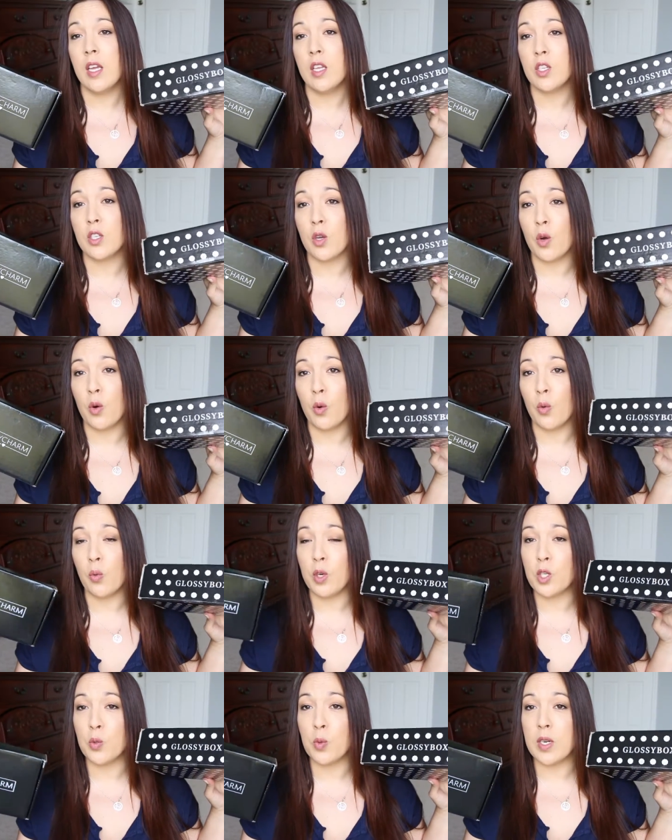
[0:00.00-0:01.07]
So
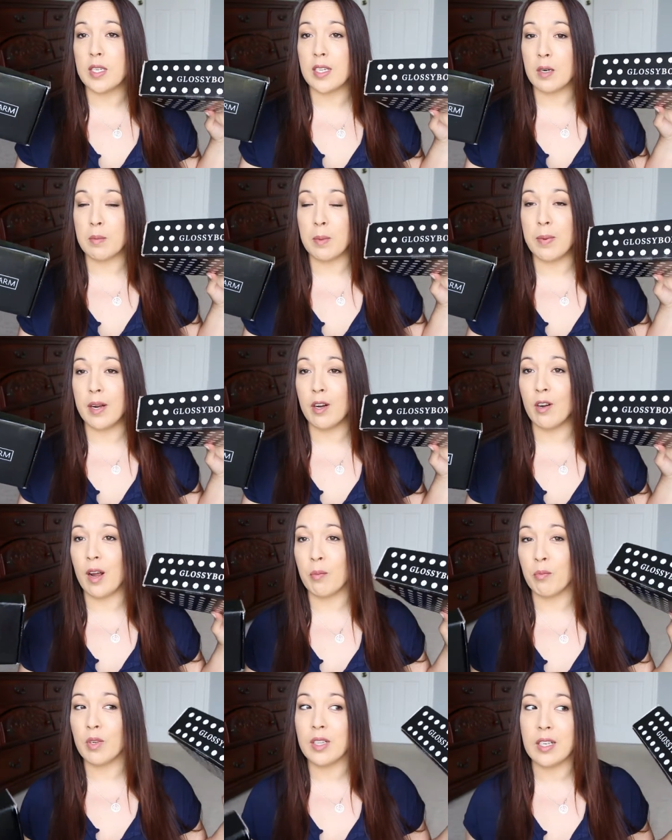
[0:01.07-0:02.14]
which one is going to be better?
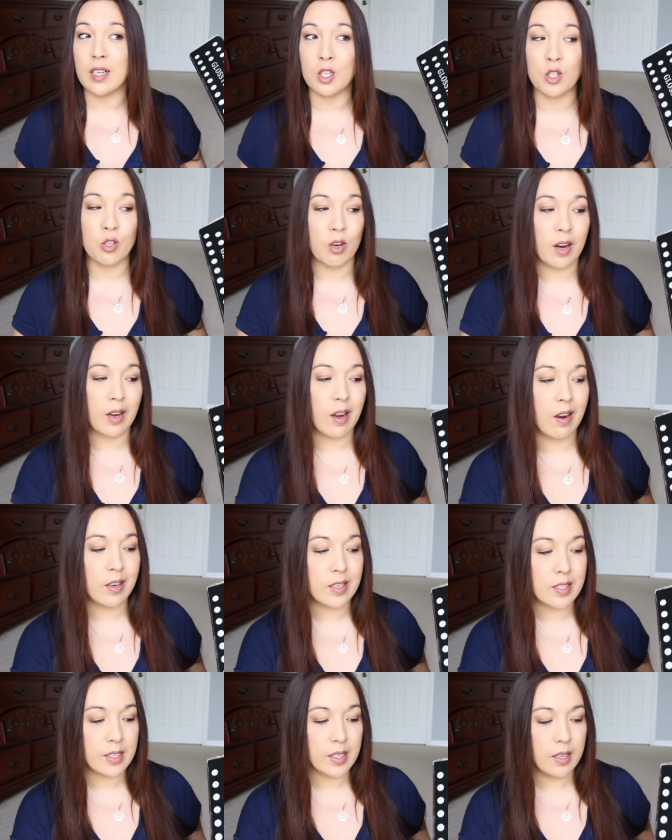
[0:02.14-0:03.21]
I'm really not sure. I
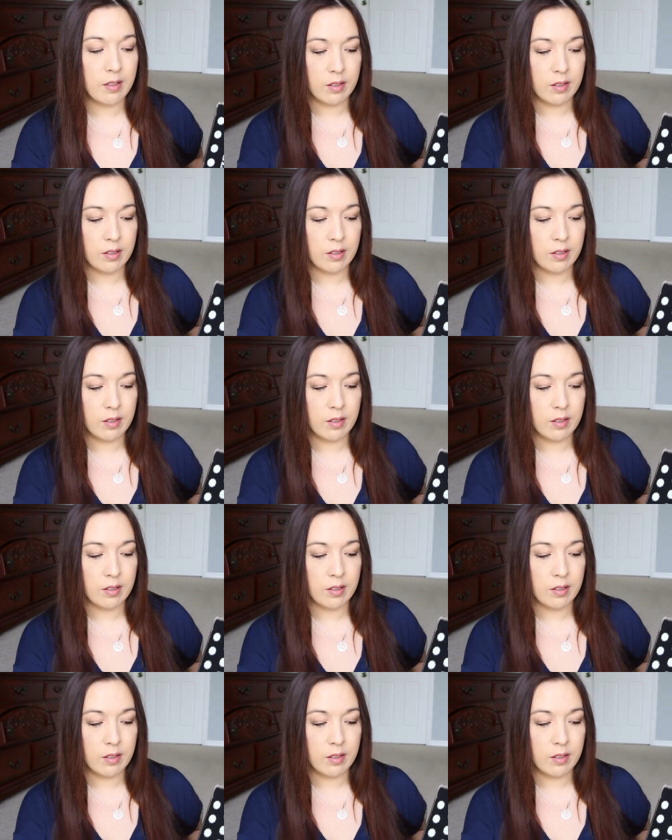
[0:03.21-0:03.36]
honestly,